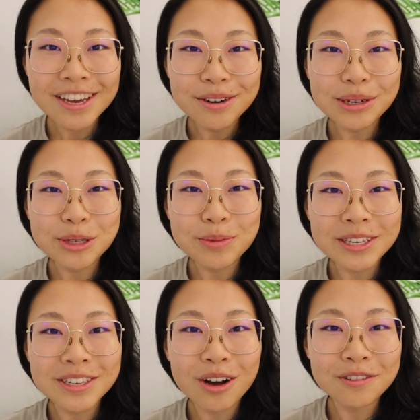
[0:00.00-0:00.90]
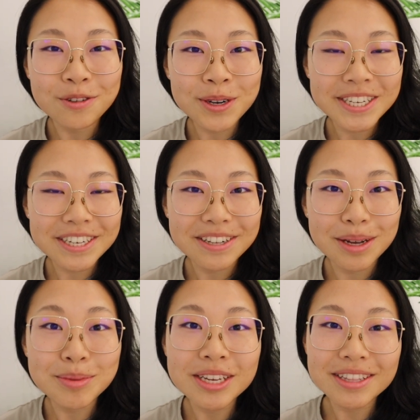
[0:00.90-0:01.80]
which means all 14
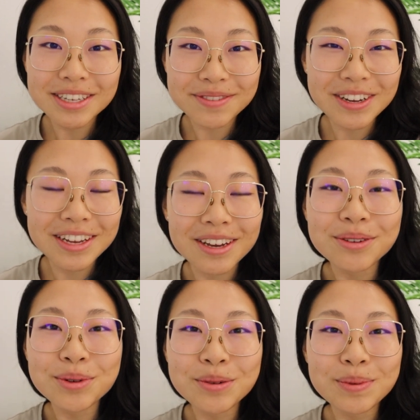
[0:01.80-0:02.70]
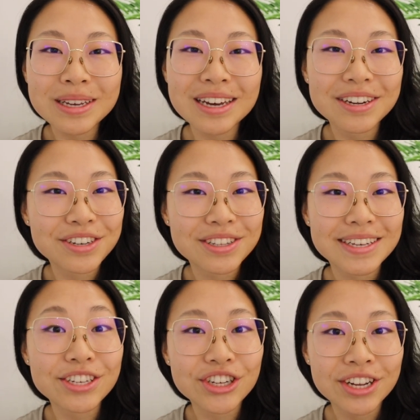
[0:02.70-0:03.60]
clubs in this video will be under
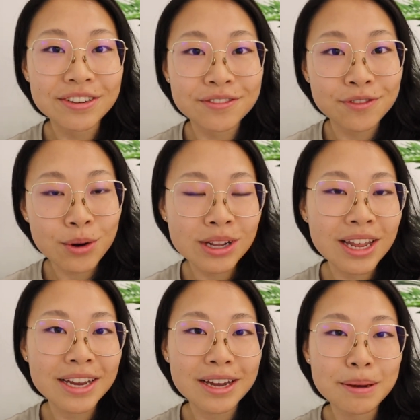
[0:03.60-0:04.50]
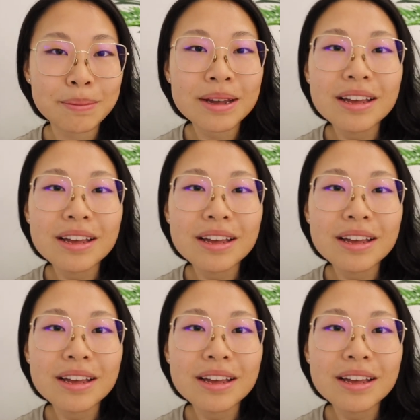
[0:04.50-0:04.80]
the Gen 4 lineup.